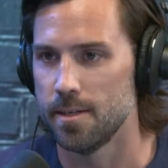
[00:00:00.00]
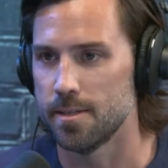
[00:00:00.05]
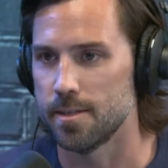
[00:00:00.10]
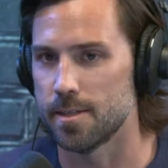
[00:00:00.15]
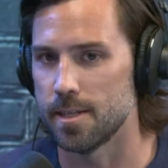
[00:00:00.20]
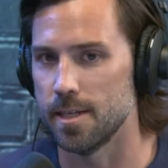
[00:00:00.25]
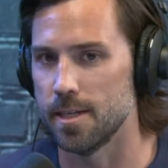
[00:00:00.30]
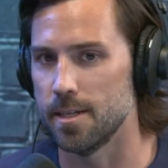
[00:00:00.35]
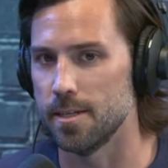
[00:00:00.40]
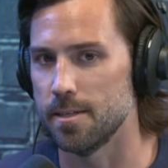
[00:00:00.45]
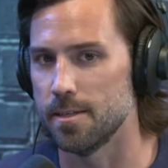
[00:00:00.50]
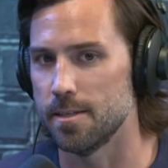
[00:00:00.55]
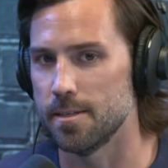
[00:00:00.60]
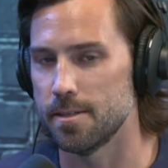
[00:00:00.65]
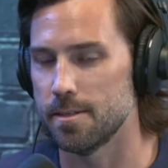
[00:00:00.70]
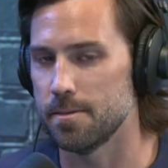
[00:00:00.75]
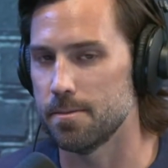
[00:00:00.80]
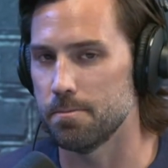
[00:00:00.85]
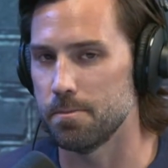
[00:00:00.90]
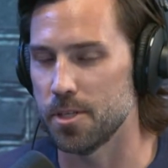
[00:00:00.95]
Then
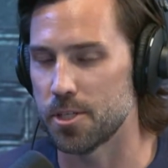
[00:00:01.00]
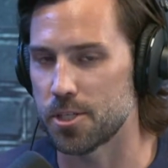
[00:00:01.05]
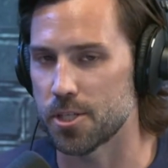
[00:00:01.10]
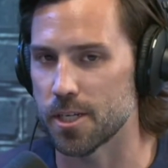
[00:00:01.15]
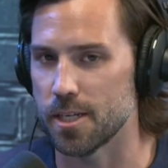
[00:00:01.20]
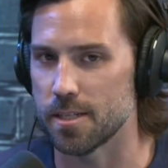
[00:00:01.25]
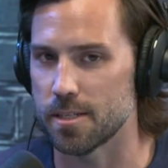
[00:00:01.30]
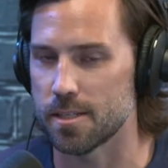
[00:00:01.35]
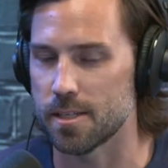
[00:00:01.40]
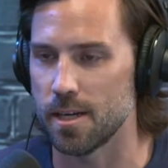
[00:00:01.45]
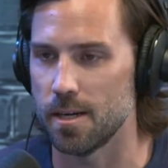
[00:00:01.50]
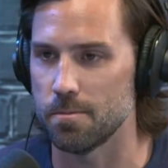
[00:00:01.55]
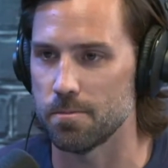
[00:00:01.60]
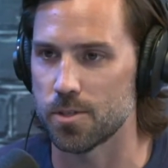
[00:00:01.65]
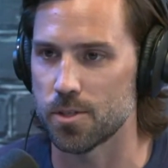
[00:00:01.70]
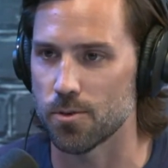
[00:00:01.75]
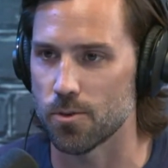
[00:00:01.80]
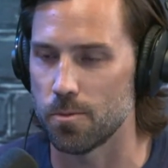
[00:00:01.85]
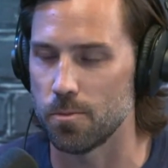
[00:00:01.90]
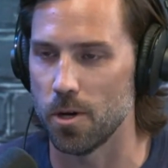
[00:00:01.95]
Michigan's come
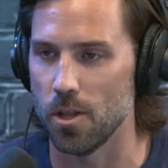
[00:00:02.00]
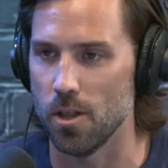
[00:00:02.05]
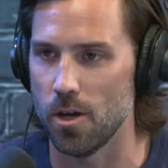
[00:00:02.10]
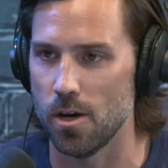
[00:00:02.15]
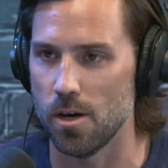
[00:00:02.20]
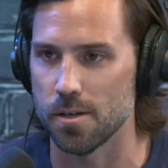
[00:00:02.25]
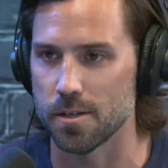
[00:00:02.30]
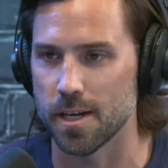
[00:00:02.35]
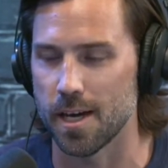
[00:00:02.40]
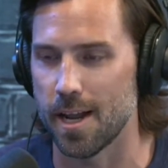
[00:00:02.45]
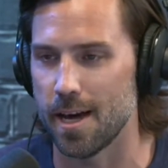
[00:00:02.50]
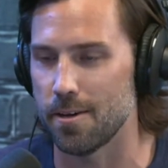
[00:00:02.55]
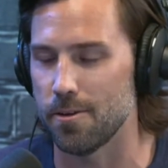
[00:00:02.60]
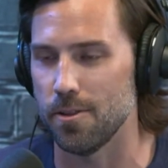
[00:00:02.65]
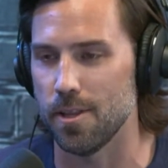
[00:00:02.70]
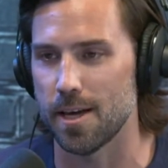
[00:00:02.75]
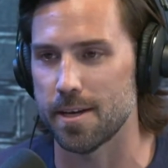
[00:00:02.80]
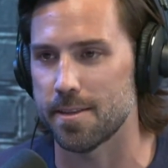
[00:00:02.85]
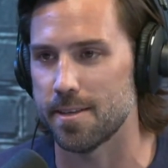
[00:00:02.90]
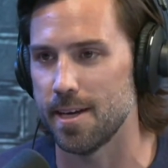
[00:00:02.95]
storming along, and I
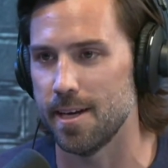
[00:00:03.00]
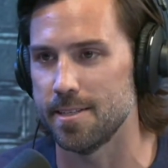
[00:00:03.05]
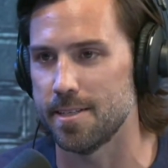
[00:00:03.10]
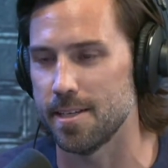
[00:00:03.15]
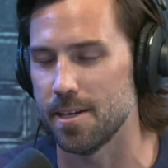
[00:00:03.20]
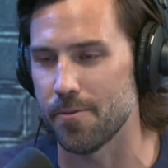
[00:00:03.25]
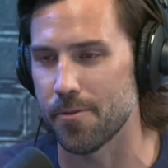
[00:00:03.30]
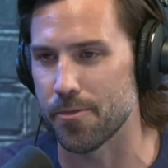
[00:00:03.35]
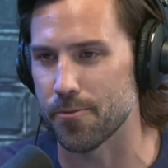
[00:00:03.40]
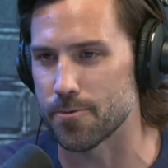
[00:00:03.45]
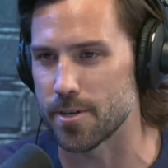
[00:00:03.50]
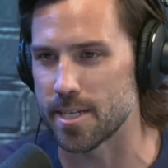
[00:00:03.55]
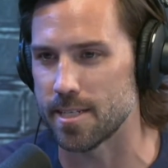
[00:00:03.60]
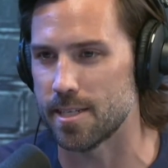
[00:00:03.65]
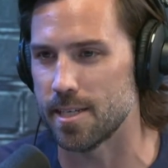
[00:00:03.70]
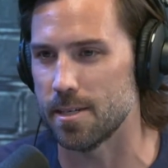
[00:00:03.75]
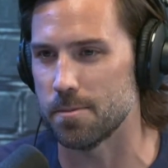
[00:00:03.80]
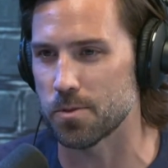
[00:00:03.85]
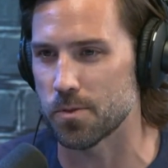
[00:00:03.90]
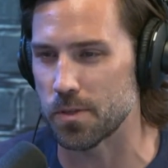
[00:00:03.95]
don't like the idea of three
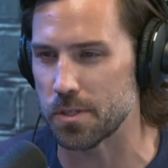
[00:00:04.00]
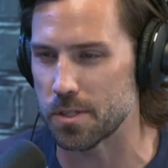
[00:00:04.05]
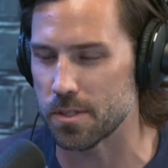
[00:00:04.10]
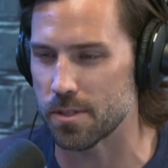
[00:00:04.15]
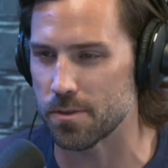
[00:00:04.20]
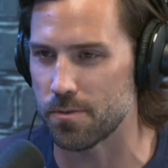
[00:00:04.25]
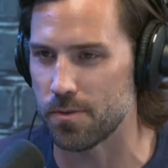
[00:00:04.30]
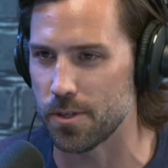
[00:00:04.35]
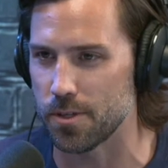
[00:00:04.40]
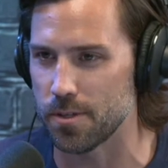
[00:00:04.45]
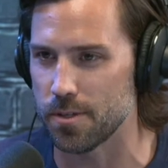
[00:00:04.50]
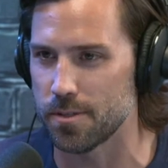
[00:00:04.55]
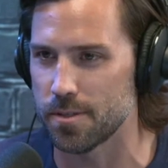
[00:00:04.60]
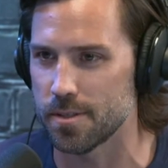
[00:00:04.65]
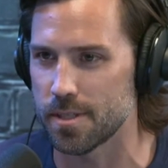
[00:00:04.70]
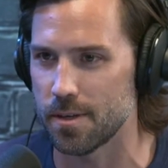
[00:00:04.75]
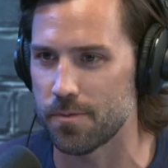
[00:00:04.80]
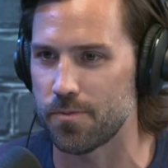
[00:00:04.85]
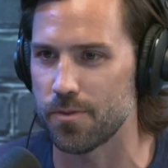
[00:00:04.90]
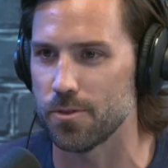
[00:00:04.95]
teams versus the field.
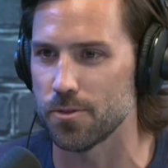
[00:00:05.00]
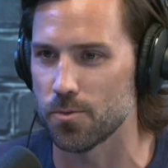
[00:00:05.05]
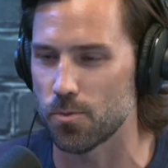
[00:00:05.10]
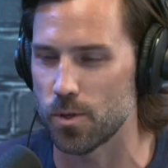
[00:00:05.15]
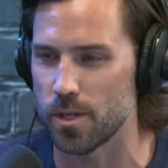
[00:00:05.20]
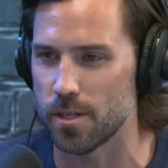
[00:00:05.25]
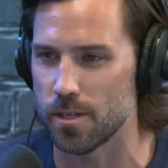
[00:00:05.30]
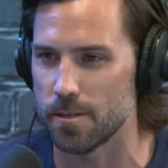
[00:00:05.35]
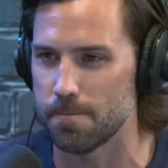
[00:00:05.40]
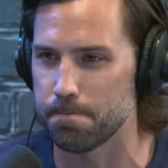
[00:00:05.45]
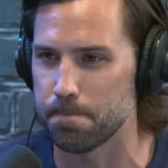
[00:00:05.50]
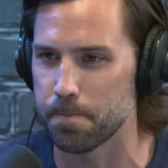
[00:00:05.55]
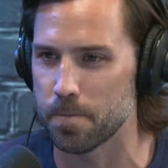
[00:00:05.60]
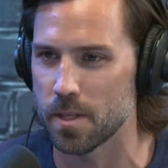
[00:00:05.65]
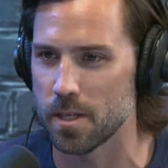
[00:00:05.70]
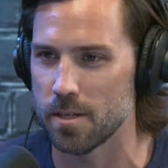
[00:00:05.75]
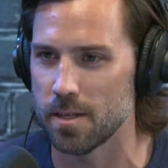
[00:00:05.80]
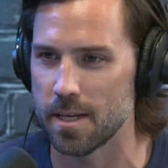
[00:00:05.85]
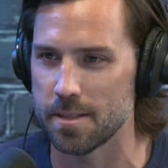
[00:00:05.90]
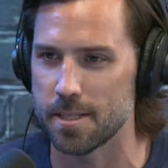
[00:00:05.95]
Yep. That feels weird.
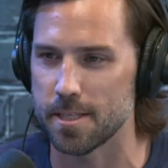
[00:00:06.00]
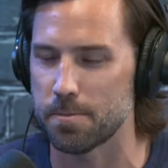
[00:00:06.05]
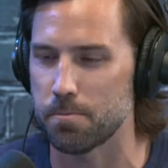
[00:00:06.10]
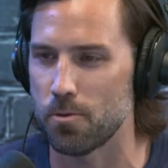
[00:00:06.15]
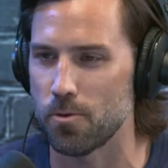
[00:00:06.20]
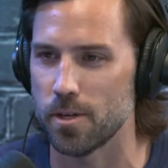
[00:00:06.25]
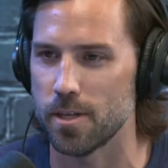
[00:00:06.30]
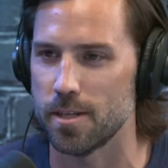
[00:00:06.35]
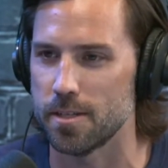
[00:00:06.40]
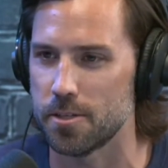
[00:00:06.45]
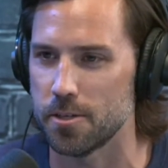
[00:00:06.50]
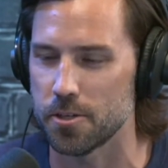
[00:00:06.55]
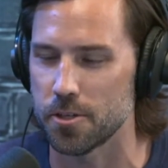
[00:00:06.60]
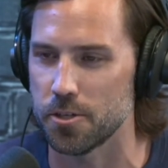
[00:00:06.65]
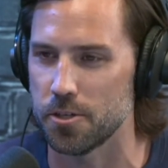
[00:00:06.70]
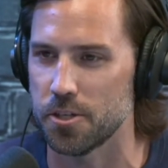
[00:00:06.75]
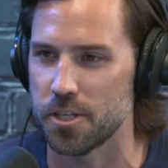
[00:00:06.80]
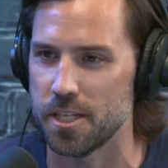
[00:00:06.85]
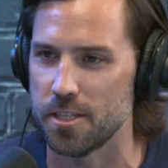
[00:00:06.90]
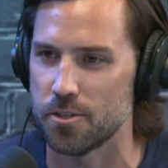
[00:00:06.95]
At this point, you're,
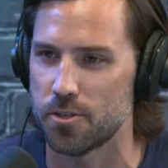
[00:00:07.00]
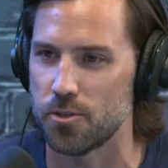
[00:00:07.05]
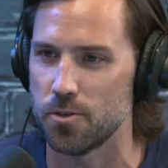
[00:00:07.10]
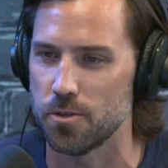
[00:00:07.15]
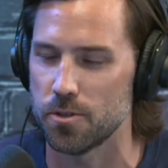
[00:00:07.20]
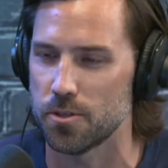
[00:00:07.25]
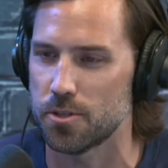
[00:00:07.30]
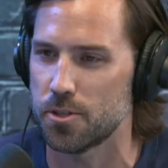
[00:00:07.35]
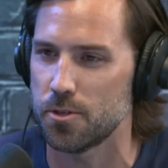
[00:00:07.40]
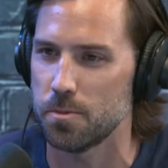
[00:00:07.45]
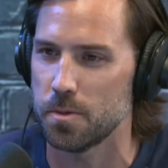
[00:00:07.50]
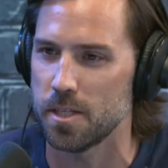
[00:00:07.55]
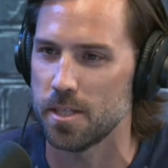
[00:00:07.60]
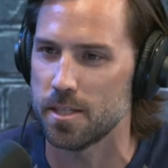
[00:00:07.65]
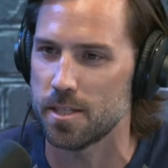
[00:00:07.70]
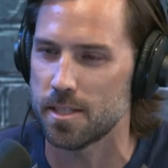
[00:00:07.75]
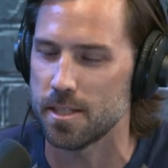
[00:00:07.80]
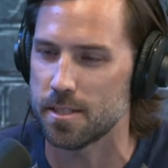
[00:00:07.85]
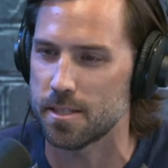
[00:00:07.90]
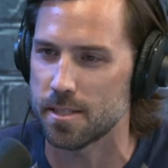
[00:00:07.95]
you're getting too. There's too many
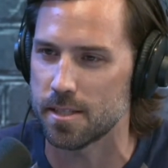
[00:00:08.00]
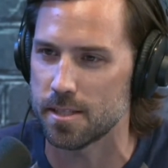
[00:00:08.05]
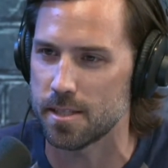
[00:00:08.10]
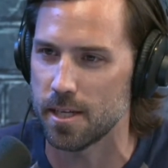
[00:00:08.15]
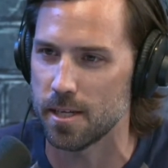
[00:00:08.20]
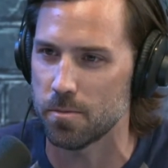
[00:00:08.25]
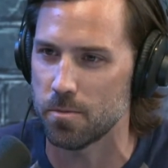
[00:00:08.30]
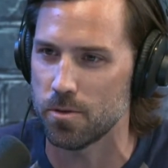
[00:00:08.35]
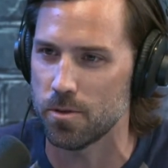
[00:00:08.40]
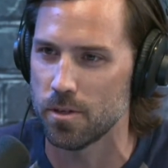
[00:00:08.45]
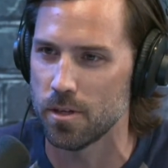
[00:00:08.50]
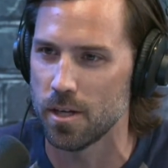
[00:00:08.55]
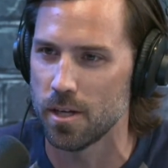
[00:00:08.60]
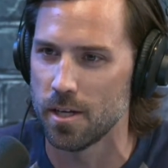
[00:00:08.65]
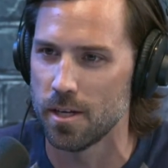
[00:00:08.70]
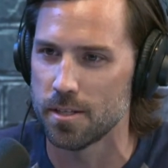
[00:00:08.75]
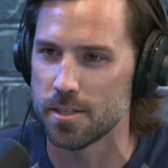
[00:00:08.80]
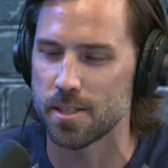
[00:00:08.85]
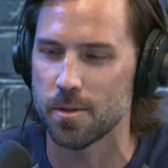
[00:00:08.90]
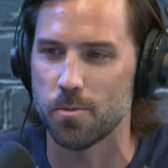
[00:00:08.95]
seats at the table.
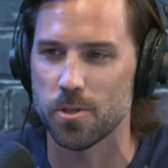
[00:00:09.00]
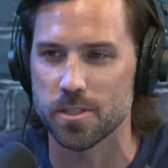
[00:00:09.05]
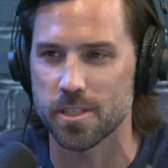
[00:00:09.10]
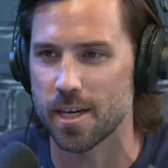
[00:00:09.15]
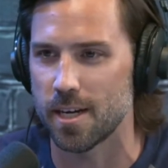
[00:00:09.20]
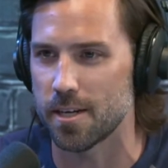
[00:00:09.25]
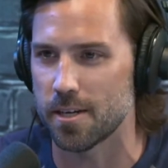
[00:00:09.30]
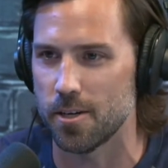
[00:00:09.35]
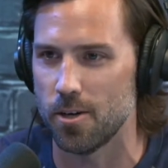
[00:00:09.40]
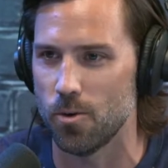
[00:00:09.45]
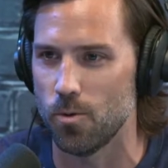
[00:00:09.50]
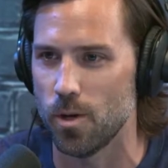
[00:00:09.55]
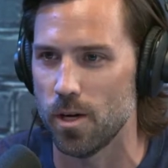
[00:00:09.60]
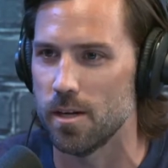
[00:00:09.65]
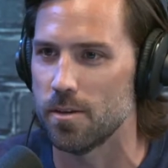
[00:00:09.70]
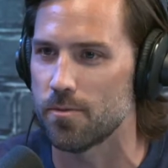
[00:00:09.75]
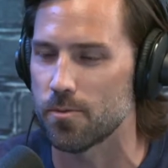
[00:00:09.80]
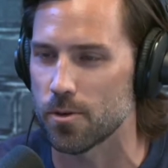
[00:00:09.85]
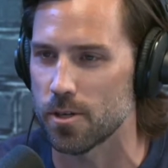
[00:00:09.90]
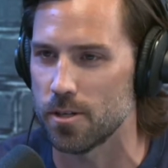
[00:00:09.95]
Someone's got to go
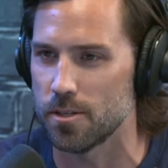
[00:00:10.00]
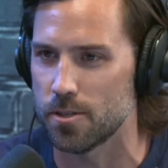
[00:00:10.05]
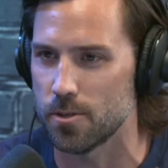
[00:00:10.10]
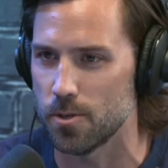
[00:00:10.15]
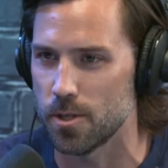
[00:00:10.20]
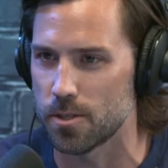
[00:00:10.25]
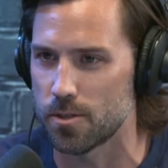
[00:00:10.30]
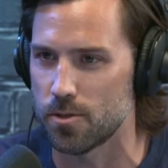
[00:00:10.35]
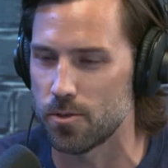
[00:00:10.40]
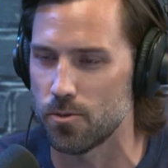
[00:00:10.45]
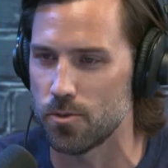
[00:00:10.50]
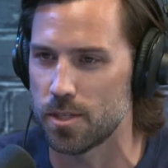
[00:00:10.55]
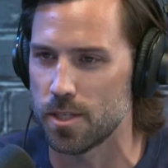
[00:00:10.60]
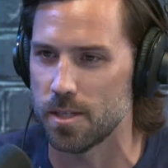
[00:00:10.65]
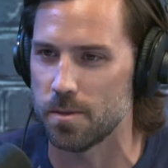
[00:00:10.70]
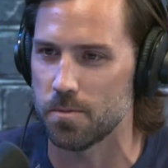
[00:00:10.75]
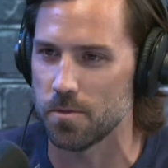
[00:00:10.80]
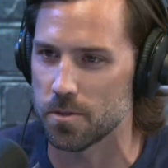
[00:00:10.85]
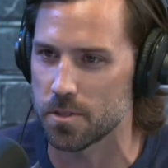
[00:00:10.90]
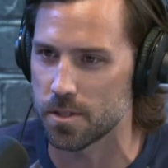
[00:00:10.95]
away if we're going to do a
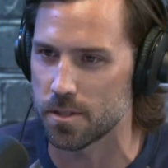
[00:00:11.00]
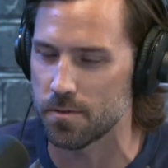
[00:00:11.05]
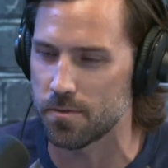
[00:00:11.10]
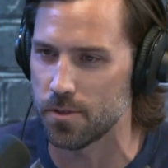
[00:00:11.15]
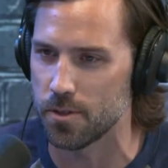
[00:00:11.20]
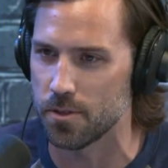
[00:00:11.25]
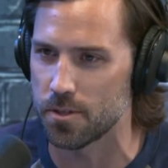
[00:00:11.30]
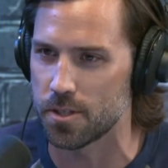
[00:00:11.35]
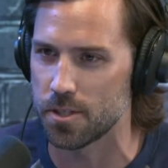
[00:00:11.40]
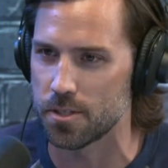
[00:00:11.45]
two-team versus the field